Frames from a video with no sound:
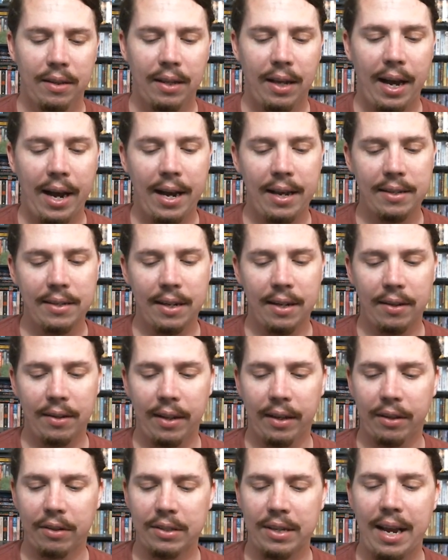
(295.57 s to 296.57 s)
the guys
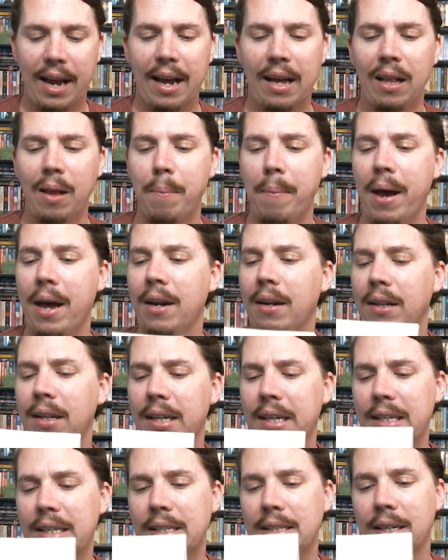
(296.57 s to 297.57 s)
like there's an
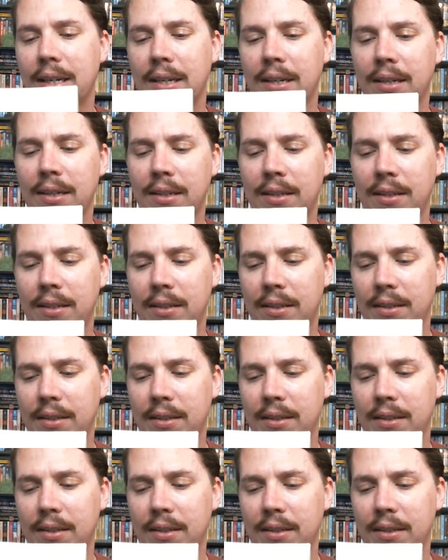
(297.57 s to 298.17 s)
elementalist and